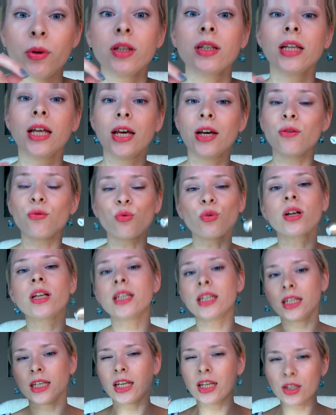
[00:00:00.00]
will
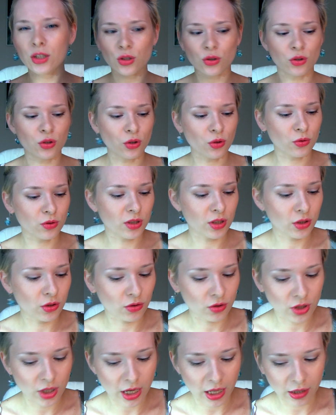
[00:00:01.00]
really need to use it
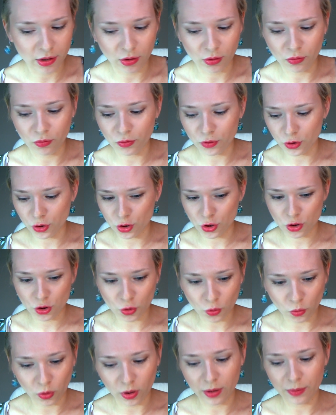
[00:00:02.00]
to tell you for
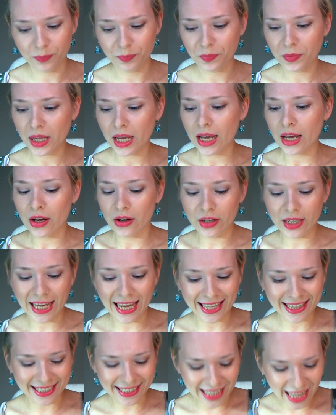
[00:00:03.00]
sure.
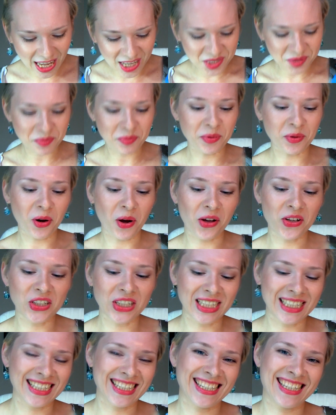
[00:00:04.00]
Okay, the last
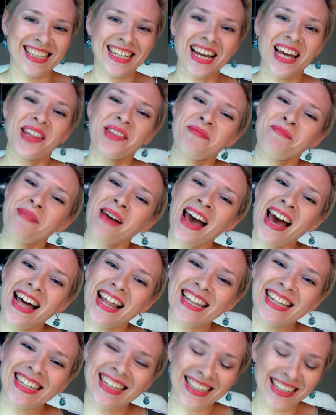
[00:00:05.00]
product is another
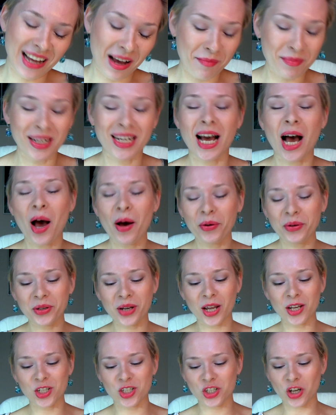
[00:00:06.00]
palette. I mean, how
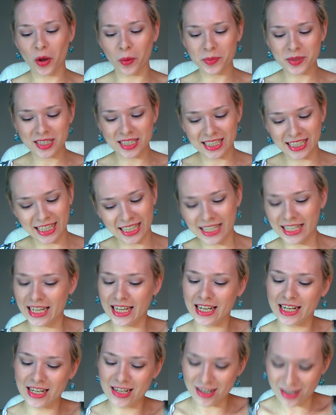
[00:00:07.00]
could I shop Sleek
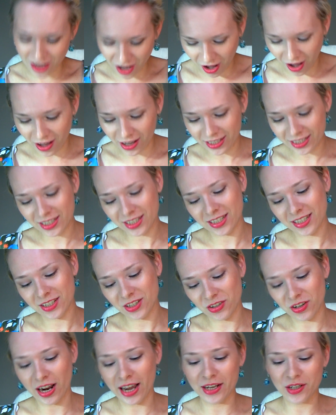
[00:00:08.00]
and not
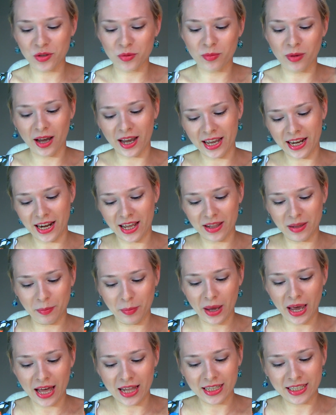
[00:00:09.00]
try to buy another
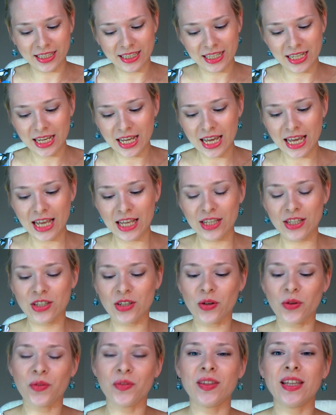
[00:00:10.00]
palette?
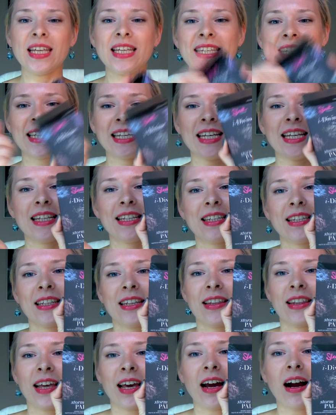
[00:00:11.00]
So this is
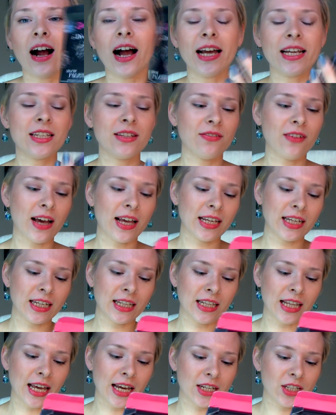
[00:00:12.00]
the I Divine
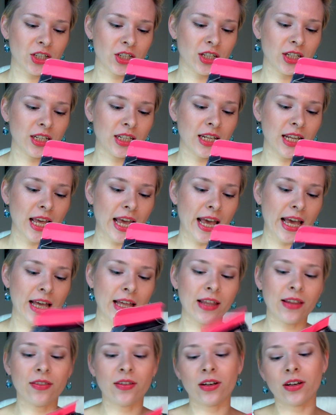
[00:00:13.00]
collection,
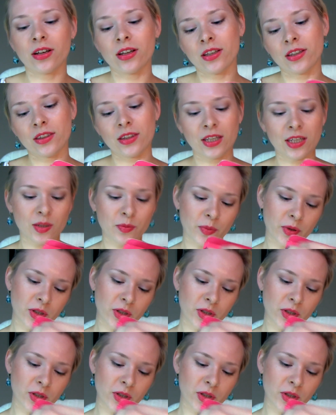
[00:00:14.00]
and this